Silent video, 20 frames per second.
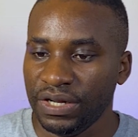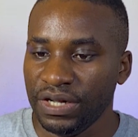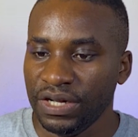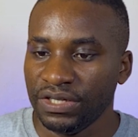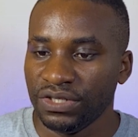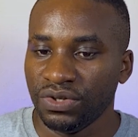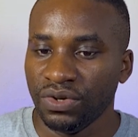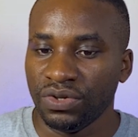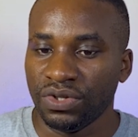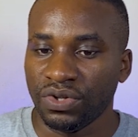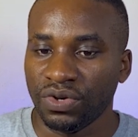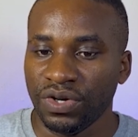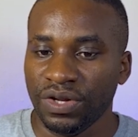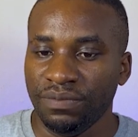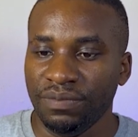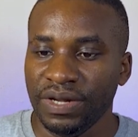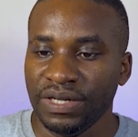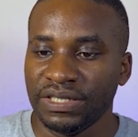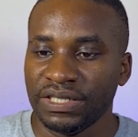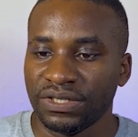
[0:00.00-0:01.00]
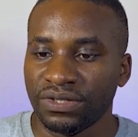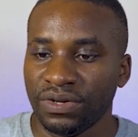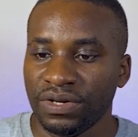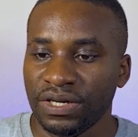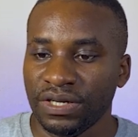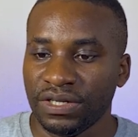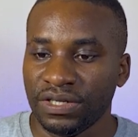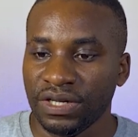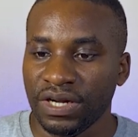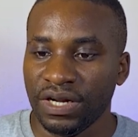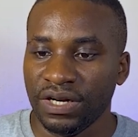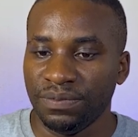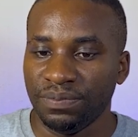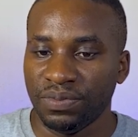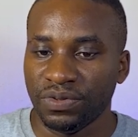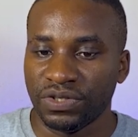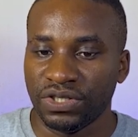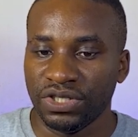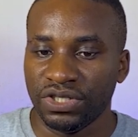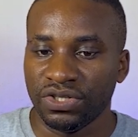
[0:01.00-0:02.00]
So 3 means it's on the third
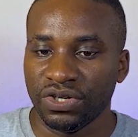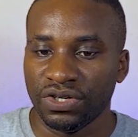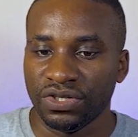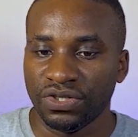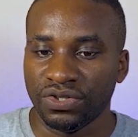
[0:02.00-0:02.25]
position.